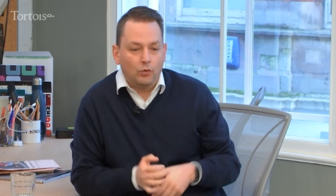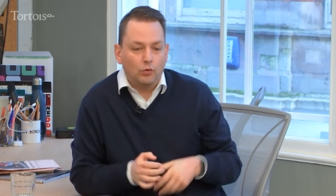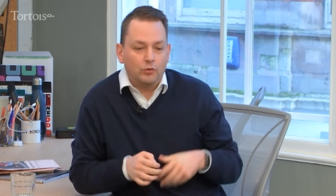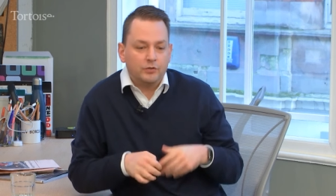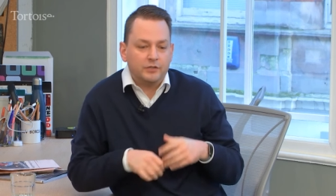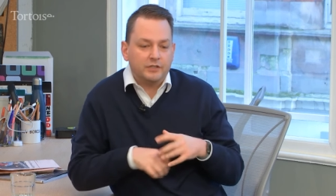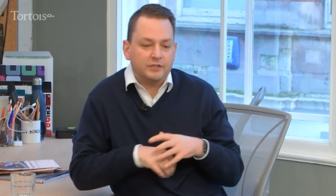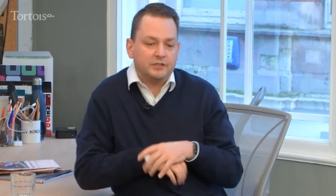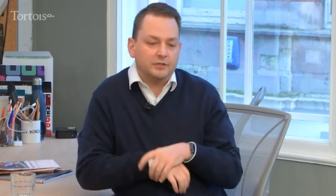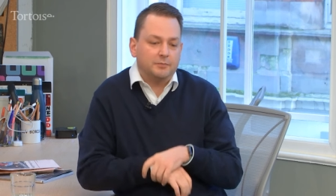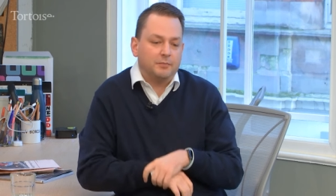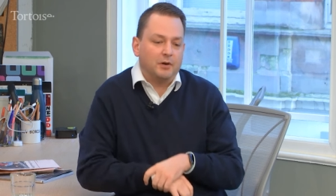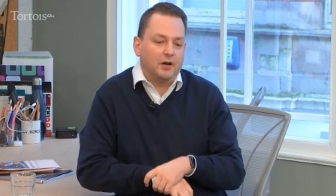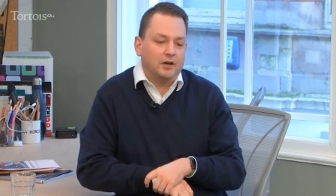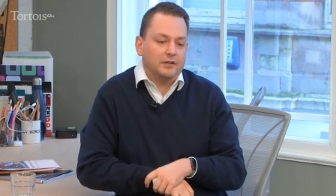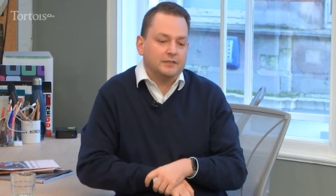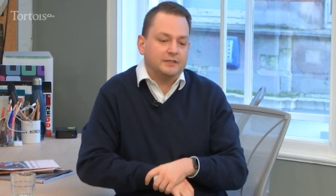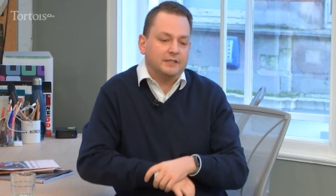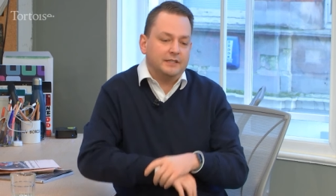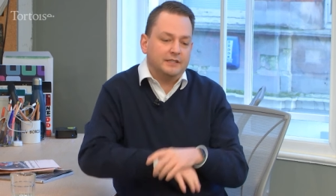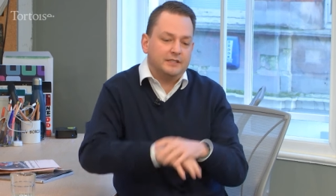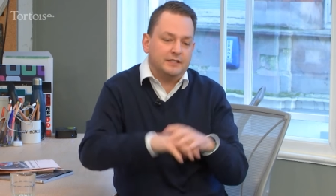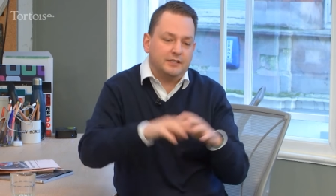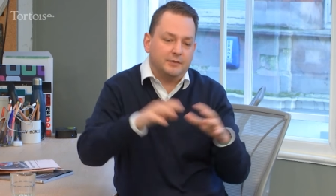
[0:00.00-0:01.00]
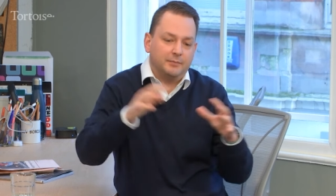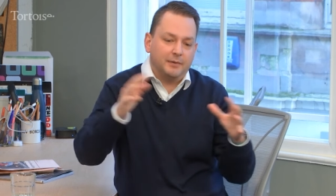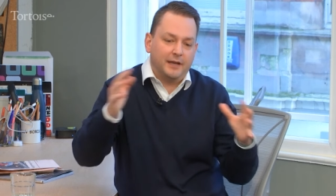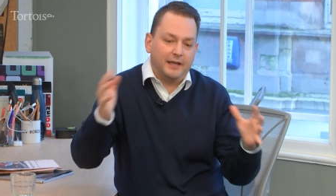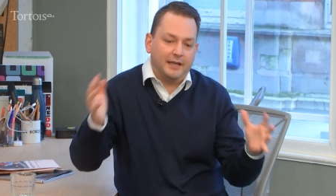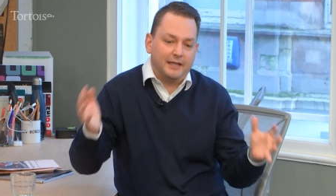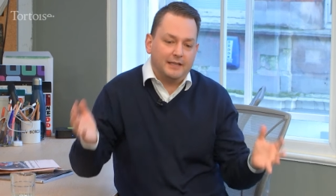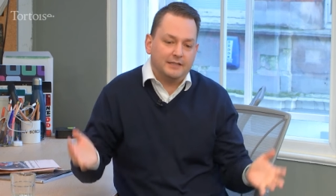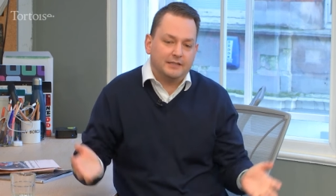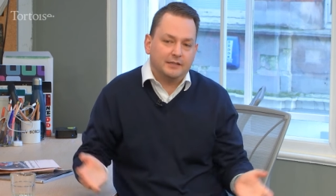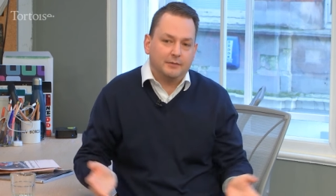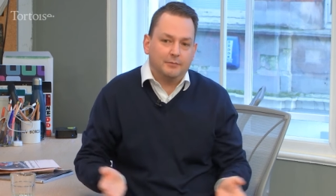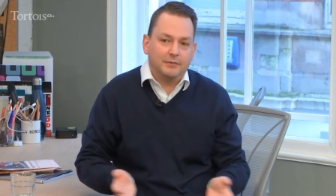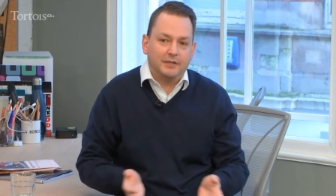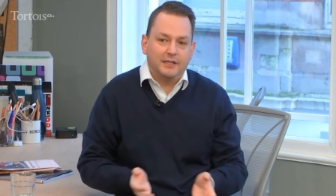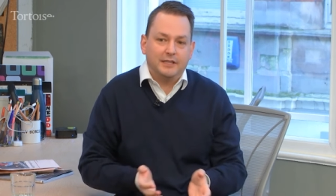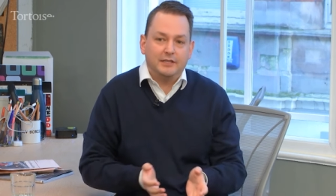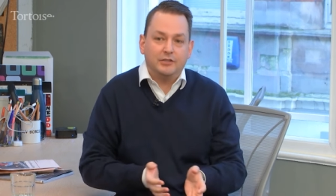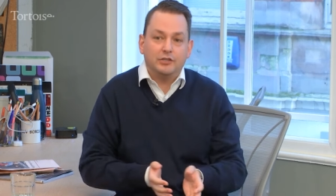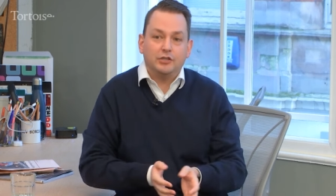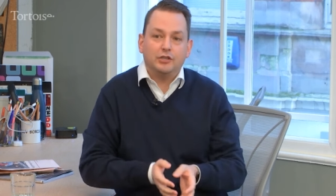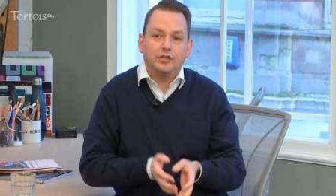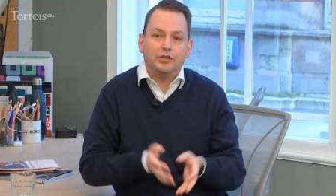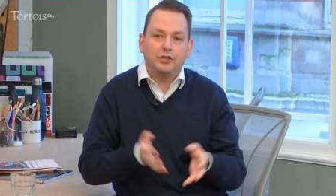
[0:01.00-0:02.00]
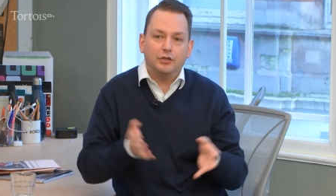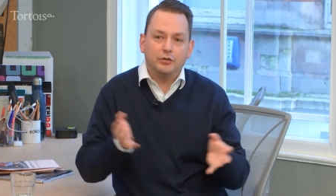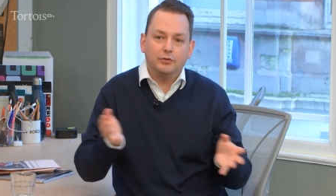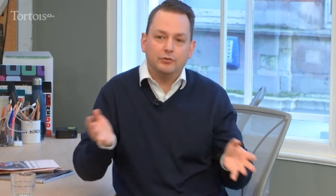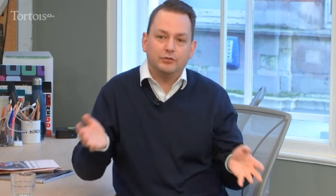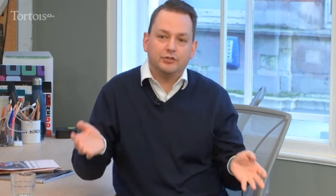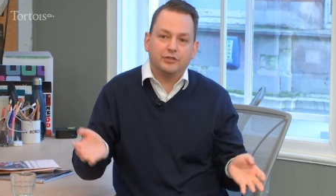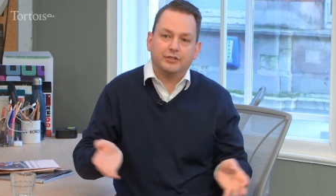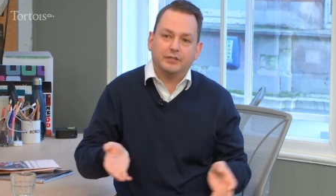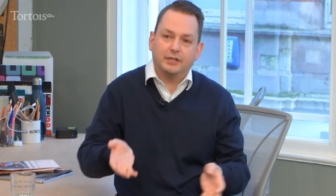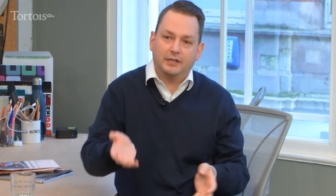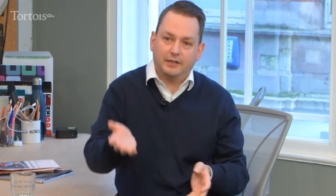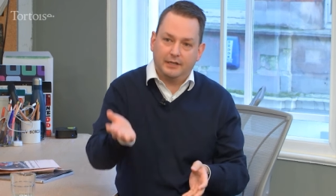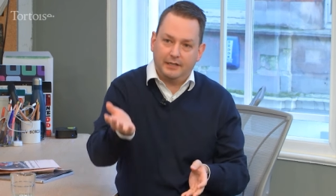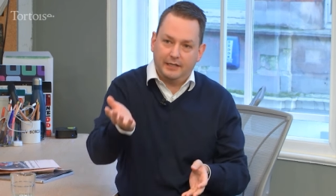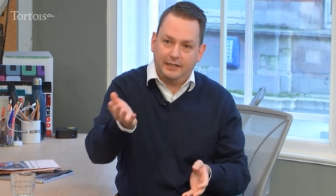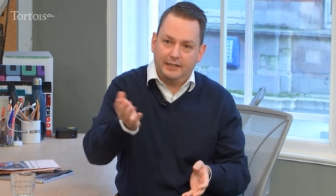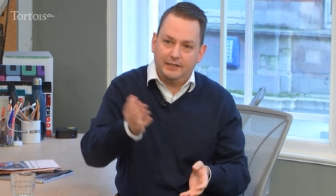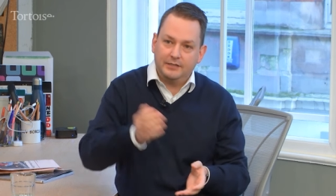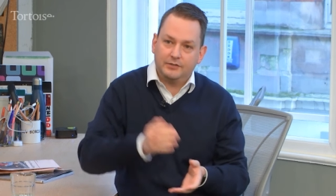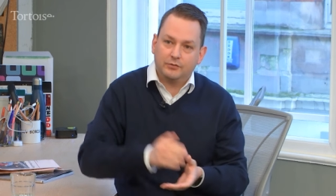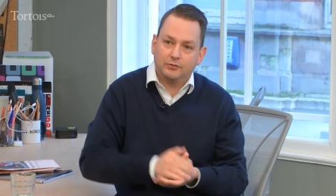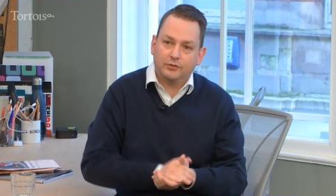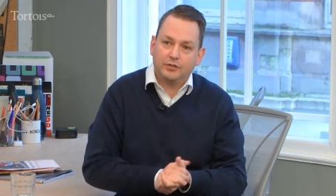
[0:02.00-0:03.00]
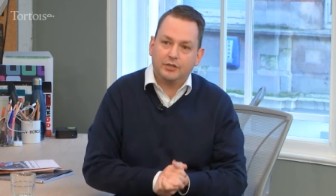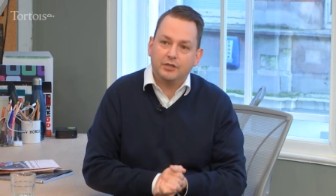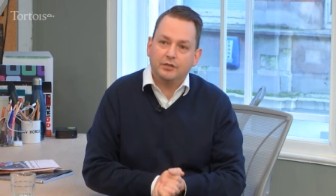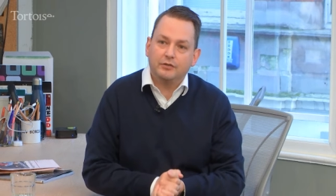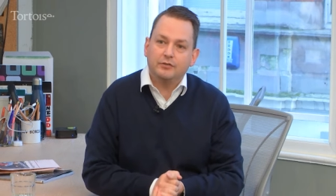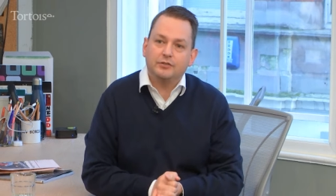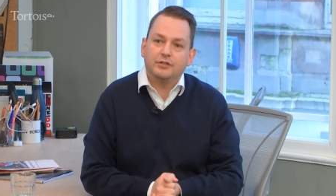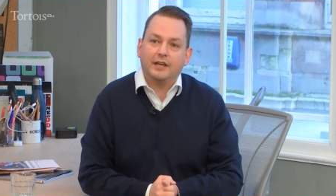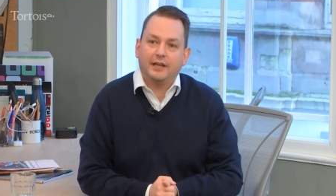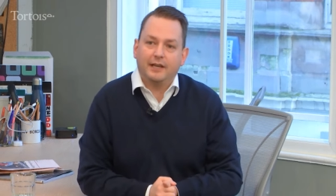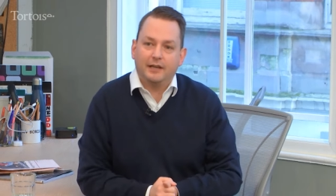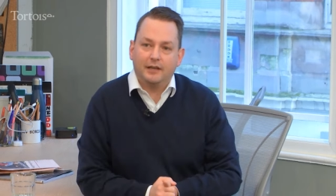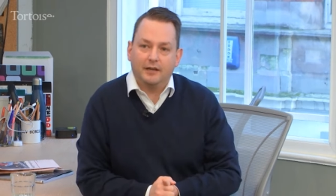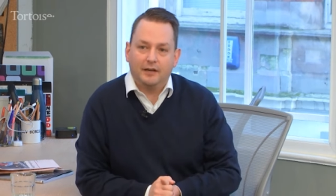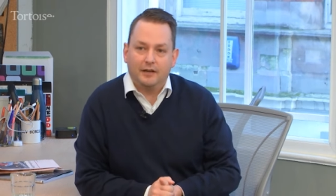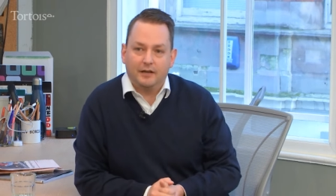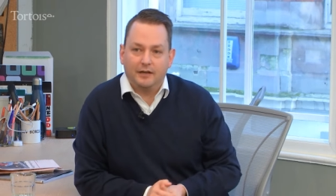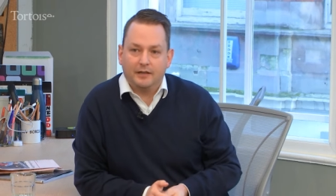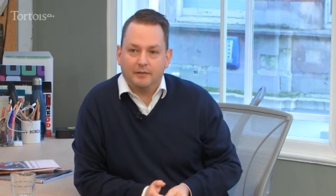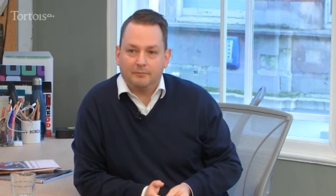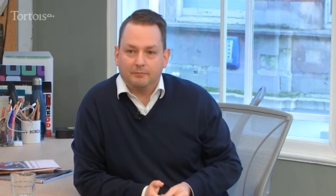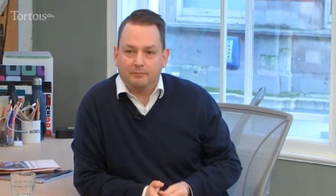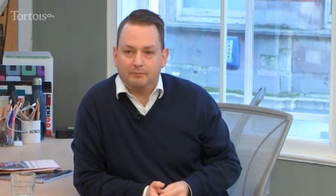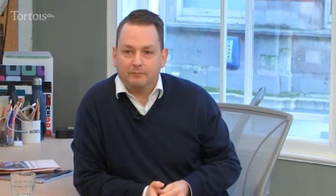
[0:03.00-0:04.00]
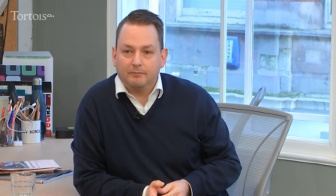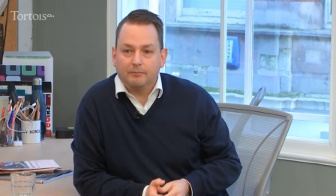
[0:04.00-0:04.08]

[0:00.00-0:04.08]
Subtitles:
order to participate in some of these huge studies or huge AI